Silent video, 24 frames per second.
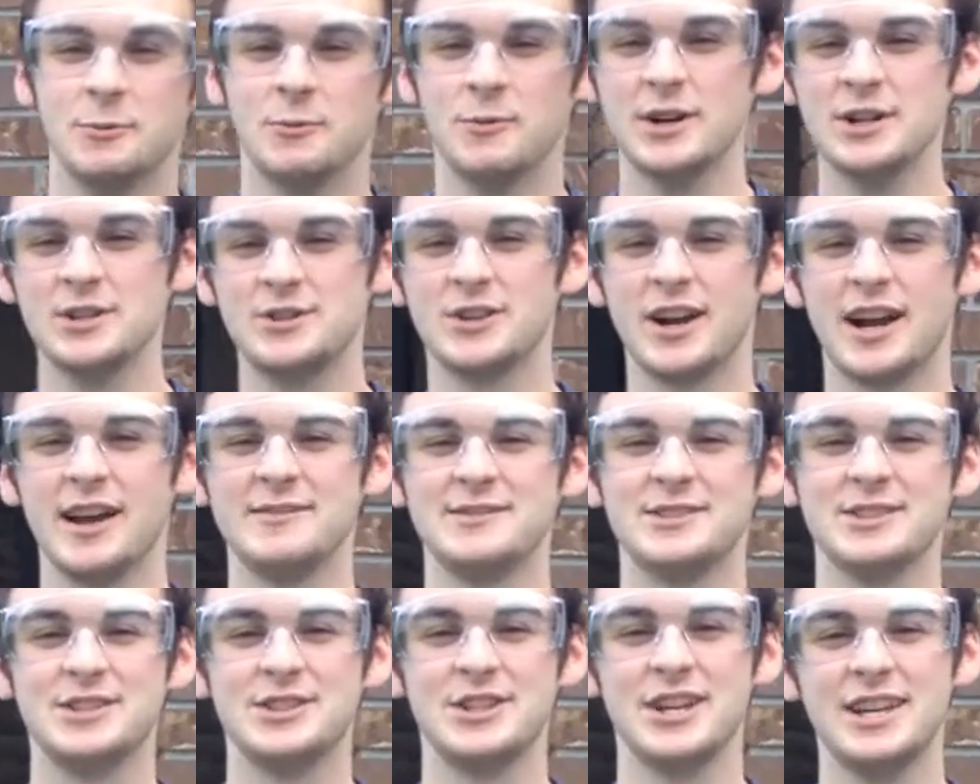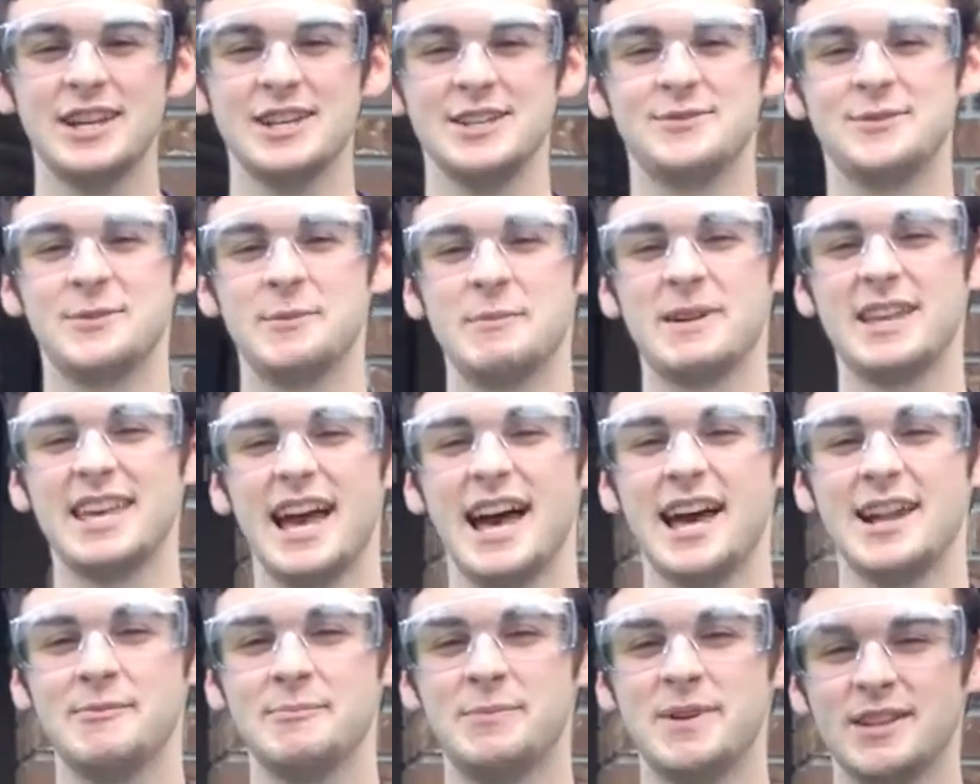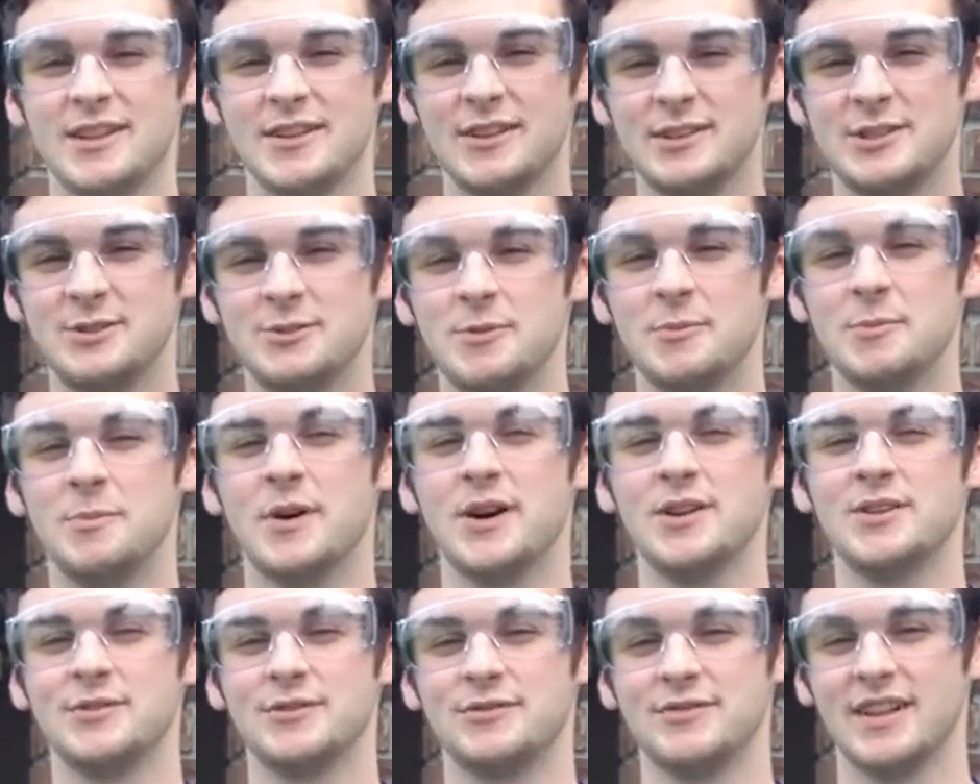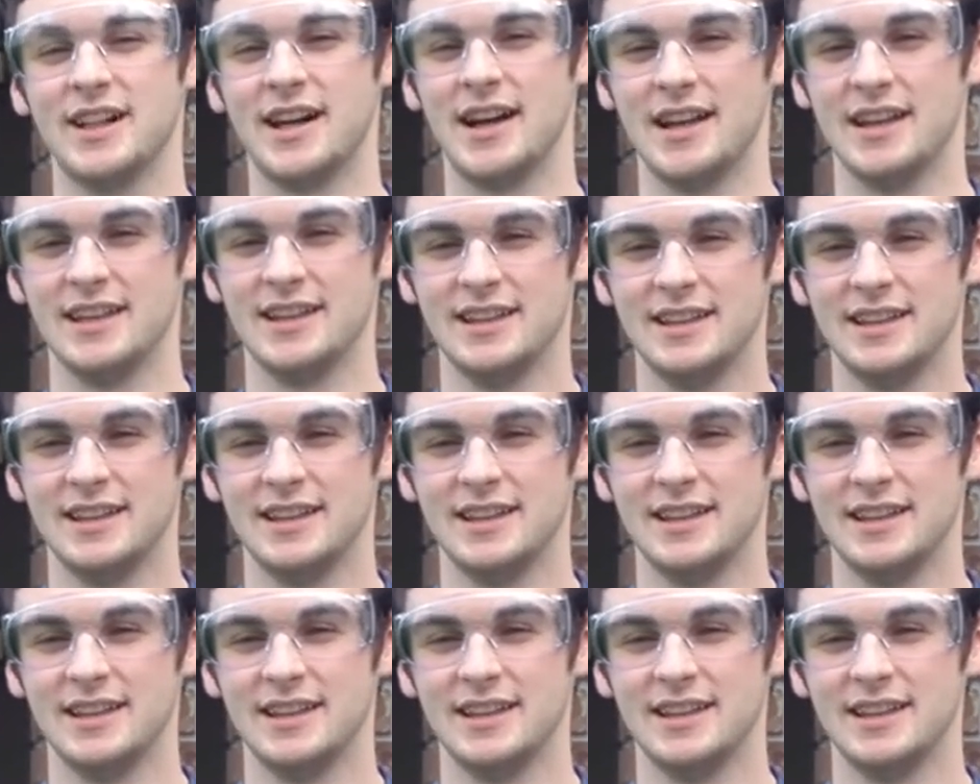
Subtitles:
what drives the change from a caterpillar to a butterfly?